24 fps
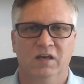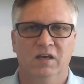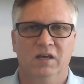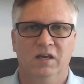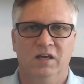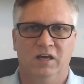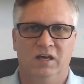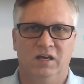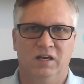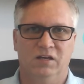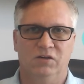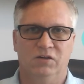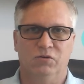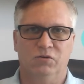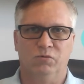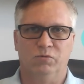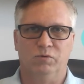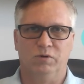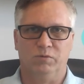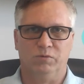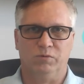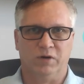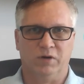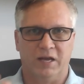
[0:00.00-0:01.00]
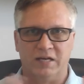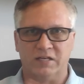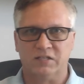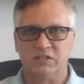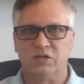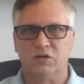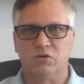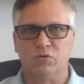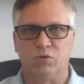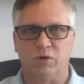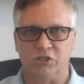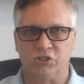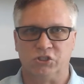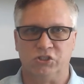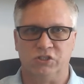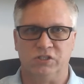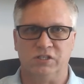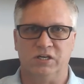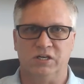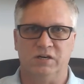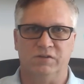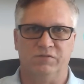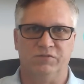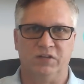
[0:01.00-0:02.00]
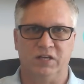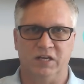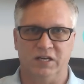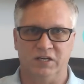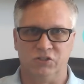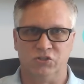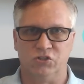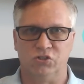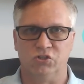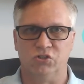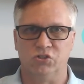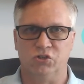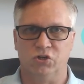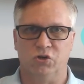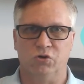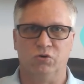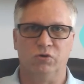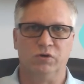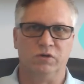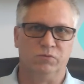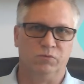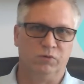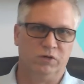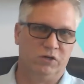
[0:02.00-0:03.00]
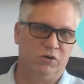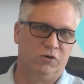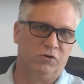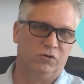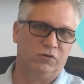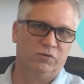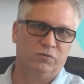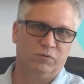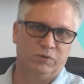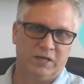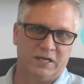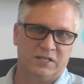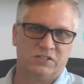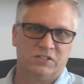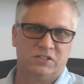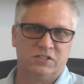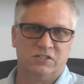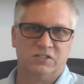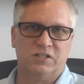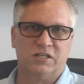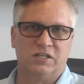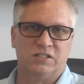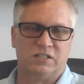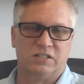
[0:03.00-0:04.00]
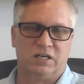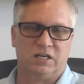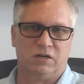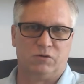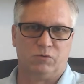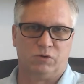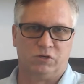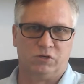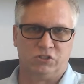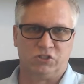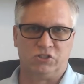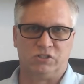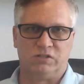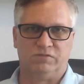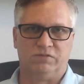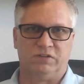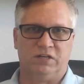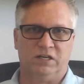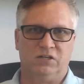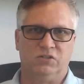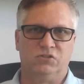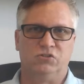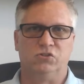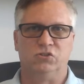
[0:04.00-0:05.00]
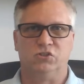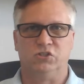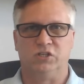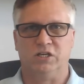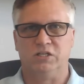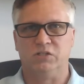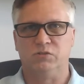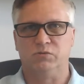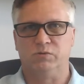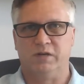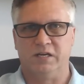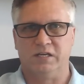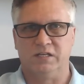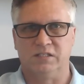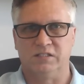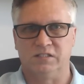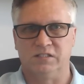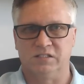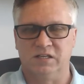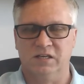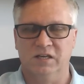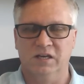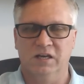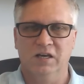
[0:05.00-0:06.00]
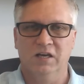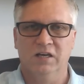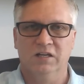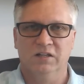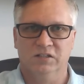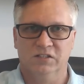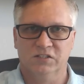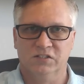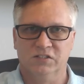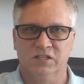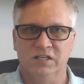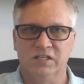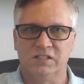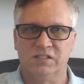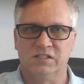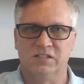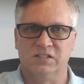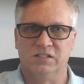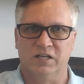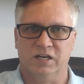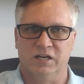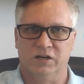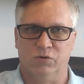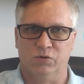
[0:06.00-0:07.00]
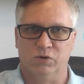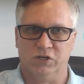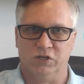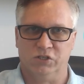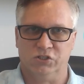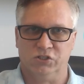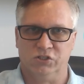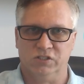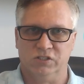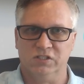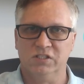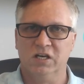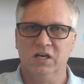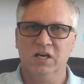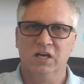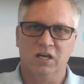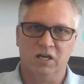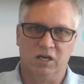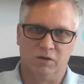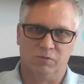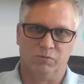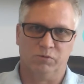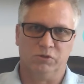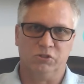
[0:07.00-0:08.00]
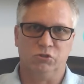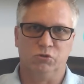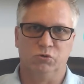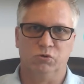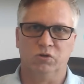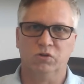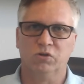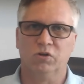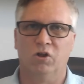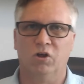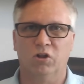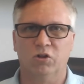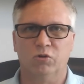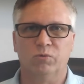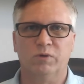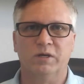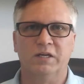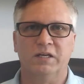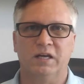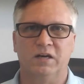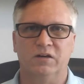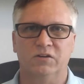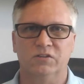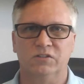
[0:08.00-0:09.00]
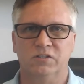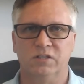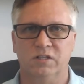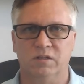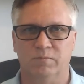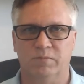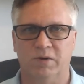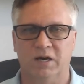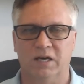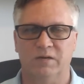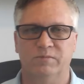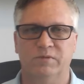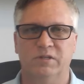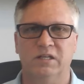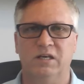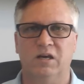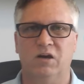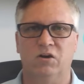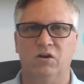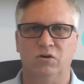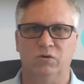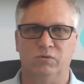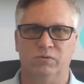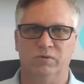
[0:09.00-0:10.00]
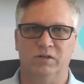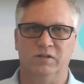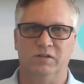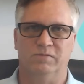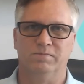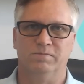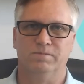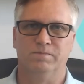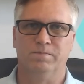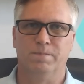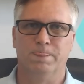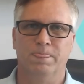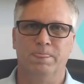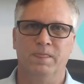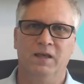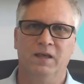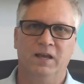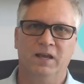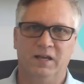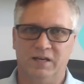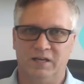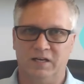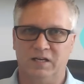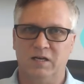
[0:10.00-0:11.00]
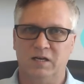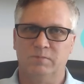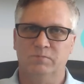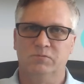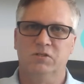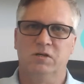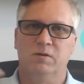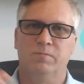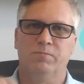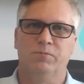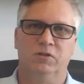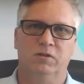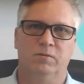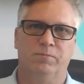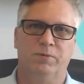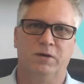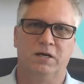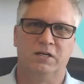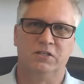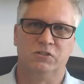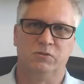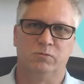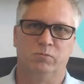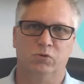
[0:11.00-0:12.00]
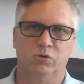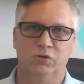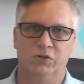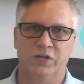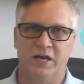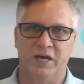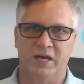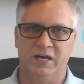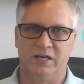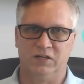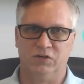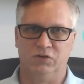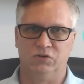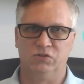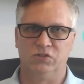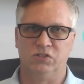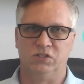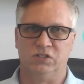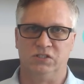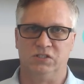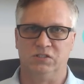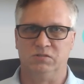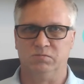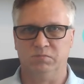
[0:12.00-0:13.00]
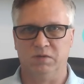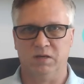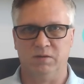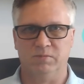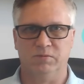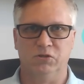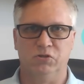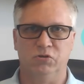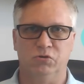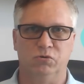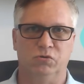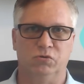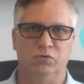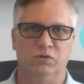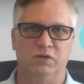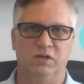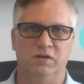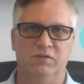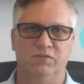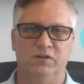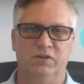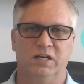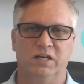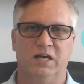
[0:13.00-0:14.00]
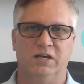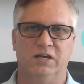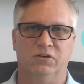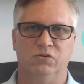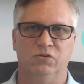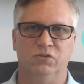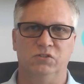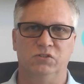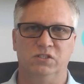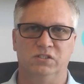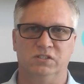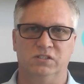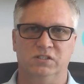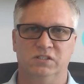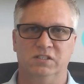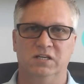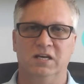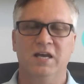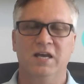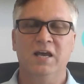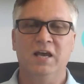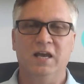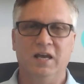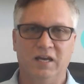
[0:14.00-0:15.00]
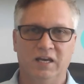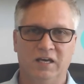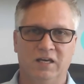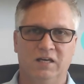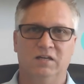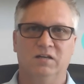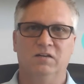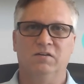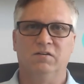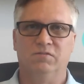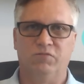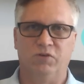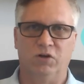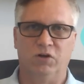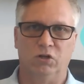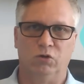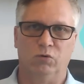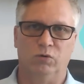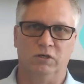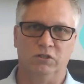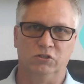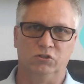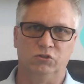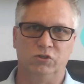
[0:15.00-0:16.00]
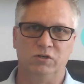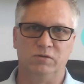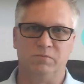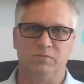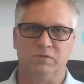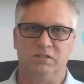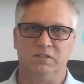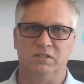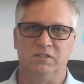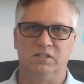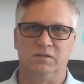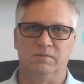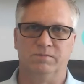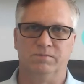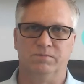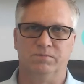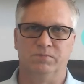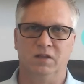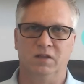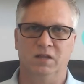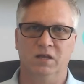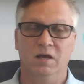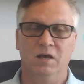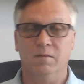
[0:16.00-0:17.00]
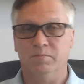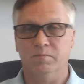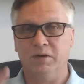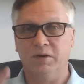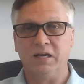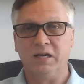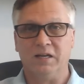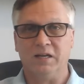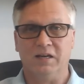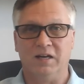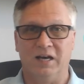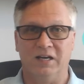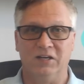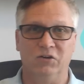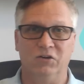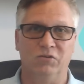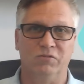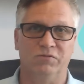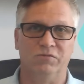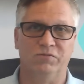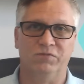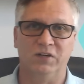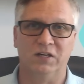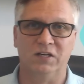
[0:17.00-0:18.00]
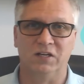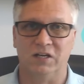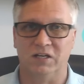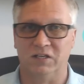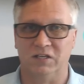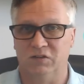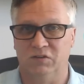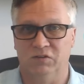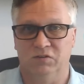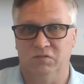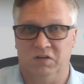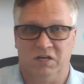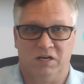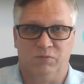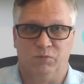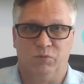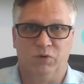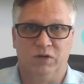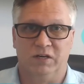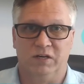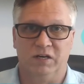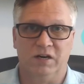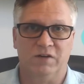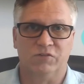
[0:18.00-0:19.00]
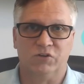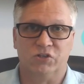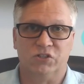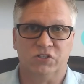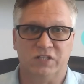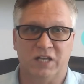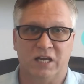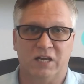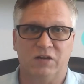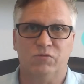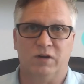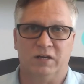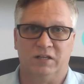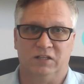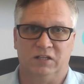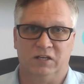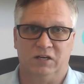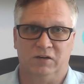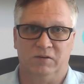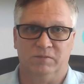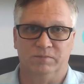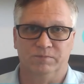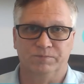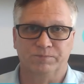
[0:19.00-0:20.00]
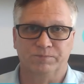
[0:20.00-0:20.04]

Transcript: And we would ask a question, and if the answer is no, we go we ask this next set of questions. If the answer is yes, we ask this next set of questions, and we drill all the way down to the bottom of the algorithm, and it comes up with a possible diagnosis, maybe two or three different diagnoses, and follow-on treatments. But I don't fin I, I, we never stayed right there.